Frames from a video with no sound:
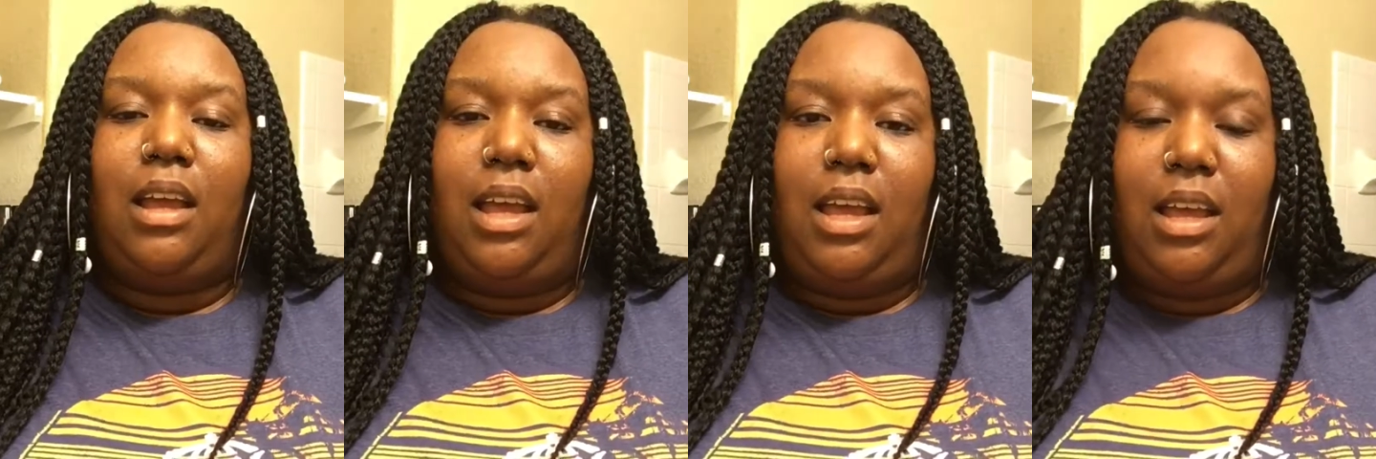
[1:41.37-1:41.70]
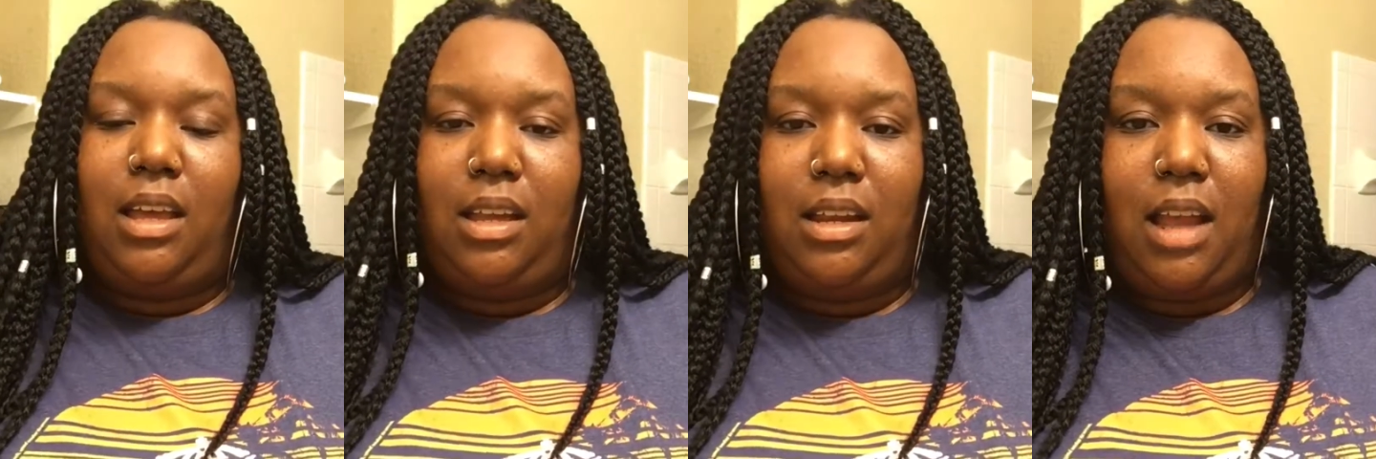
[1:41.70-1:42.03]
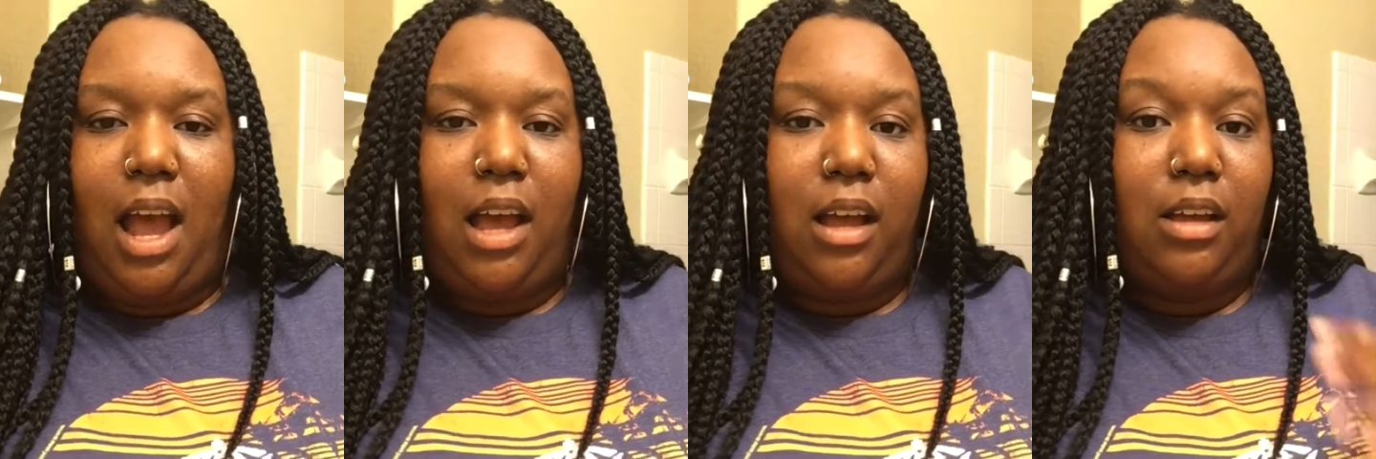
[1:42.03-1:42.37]
And
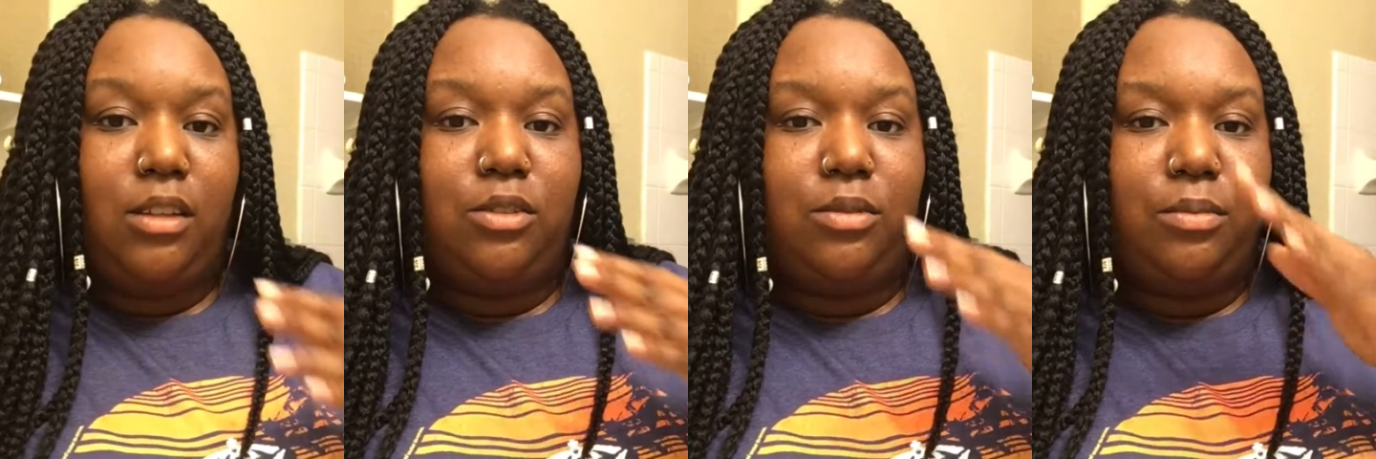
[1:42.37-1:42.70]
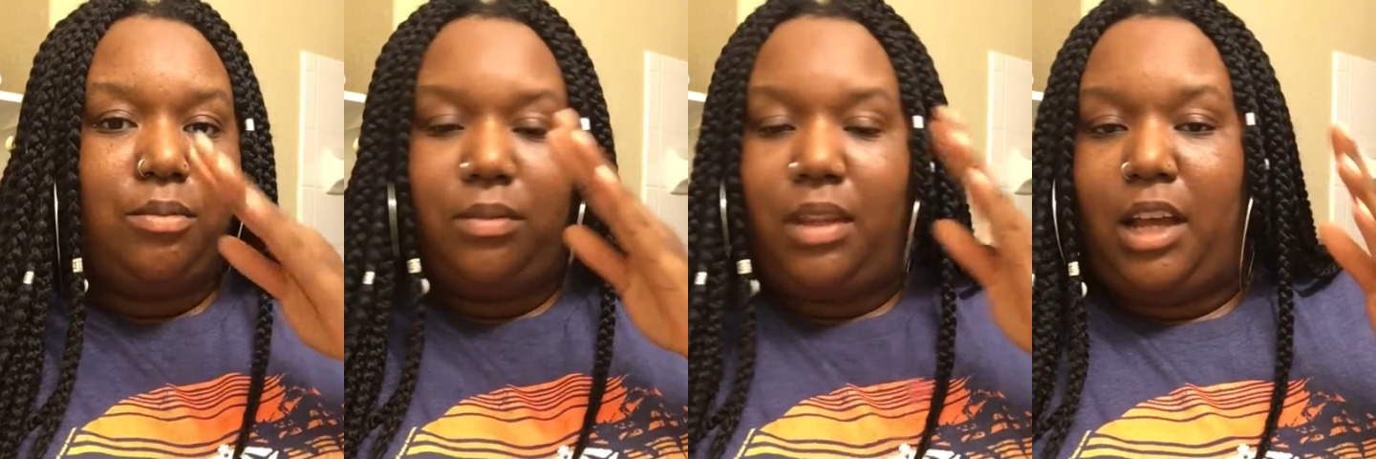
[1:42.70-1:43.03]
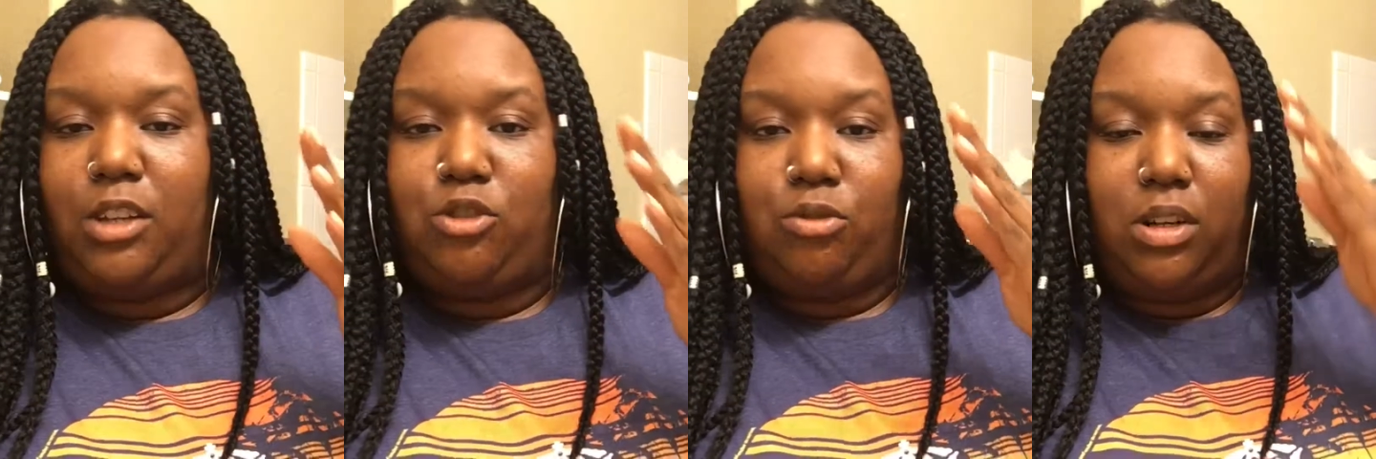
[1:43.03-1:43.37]
I
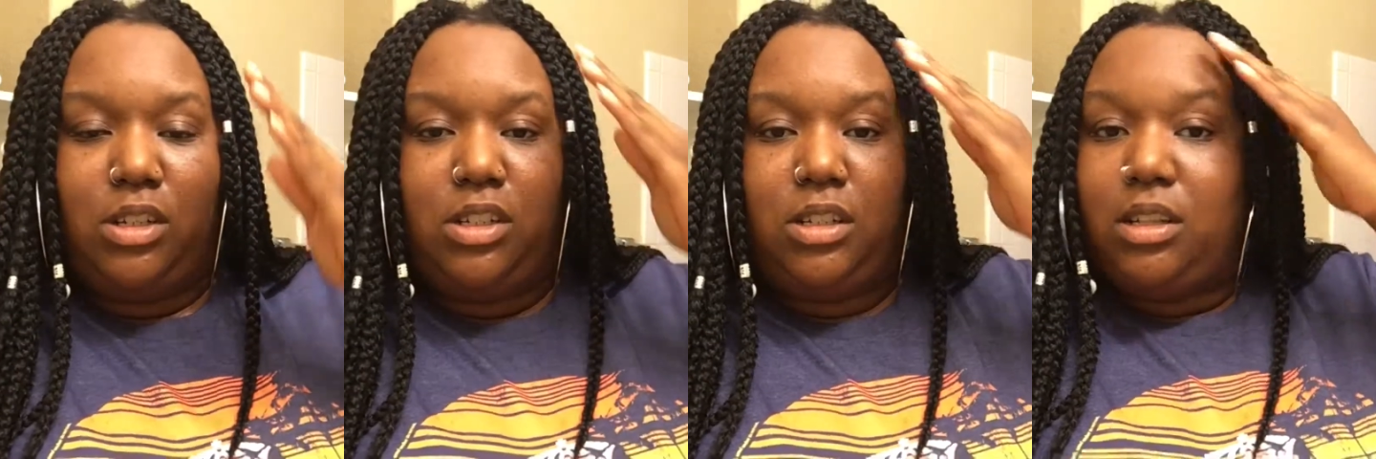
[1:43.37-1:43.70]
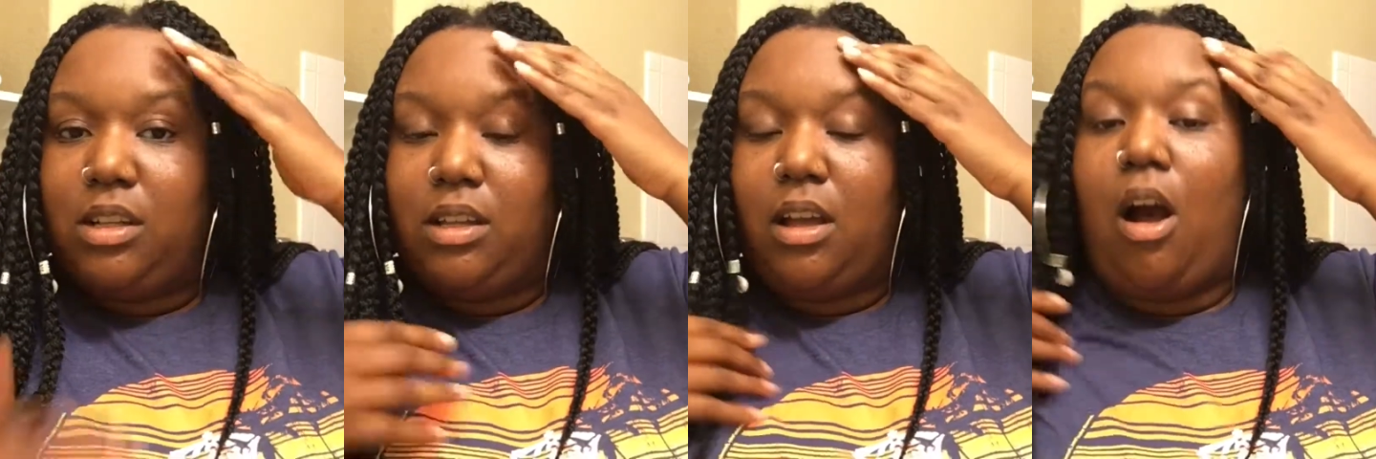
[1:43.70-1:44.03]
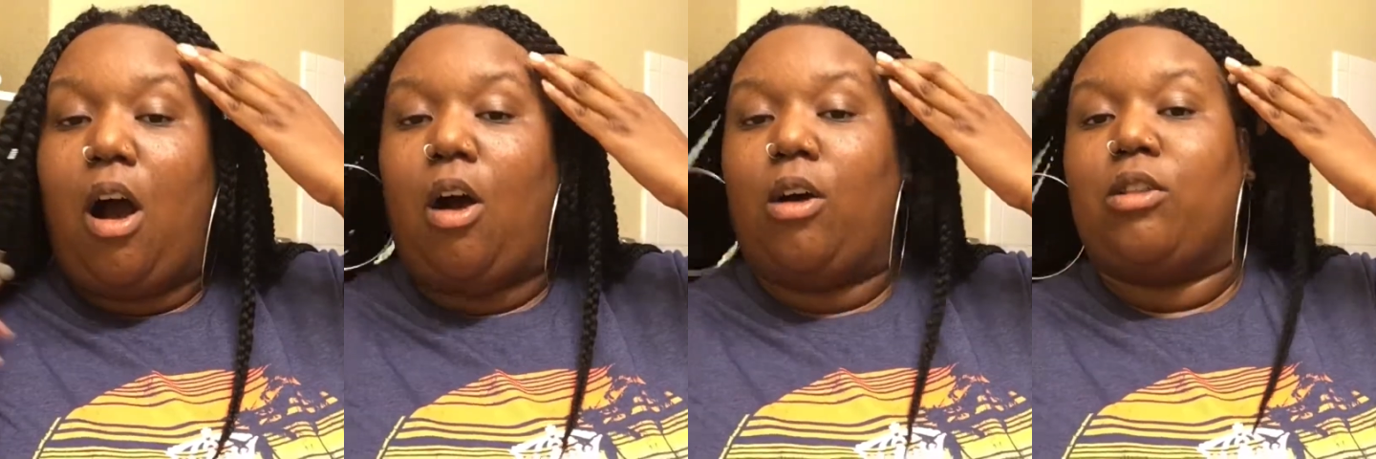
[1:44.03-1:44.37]
like drench
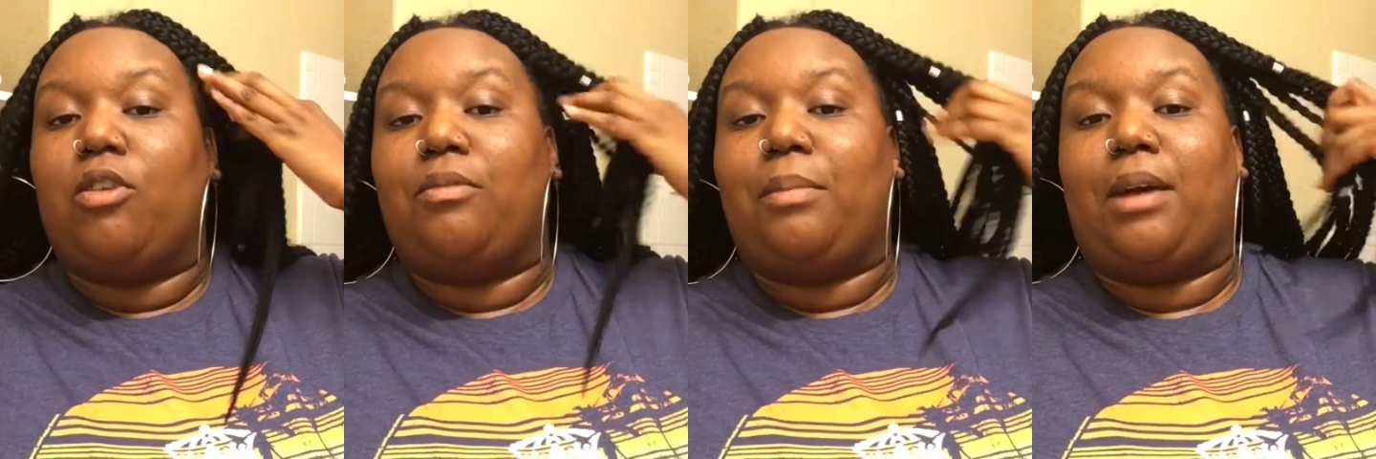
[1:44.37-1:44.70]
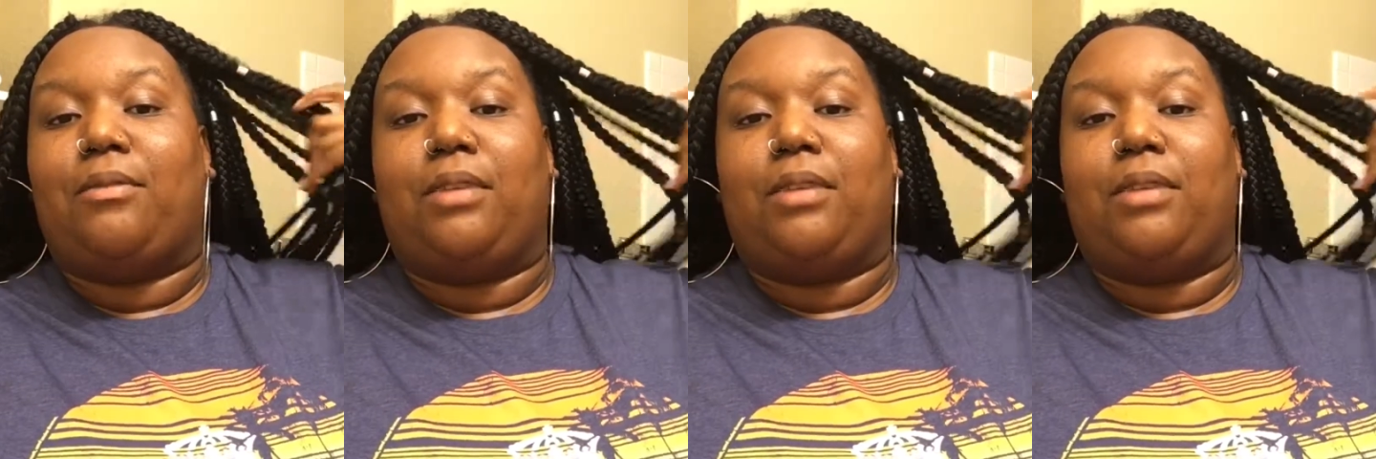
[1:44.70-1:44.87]
it all over my